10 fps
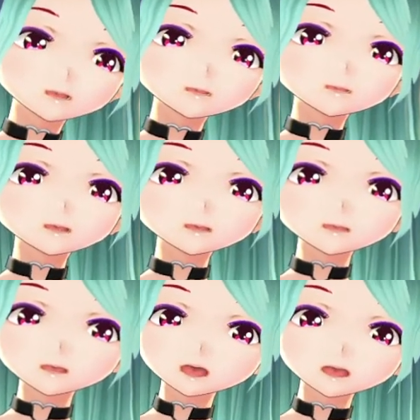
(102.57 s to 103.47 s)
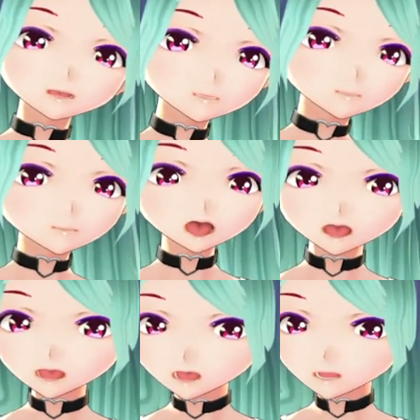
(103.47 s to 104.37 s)
is a classic
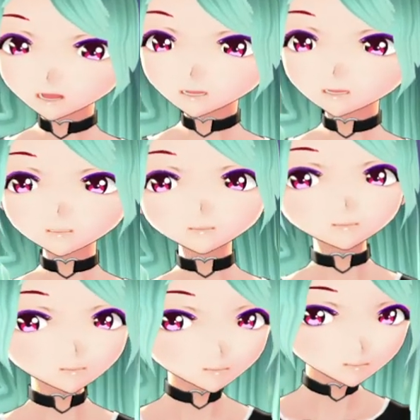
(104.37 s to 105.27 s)
Raggedy Ann doll, which is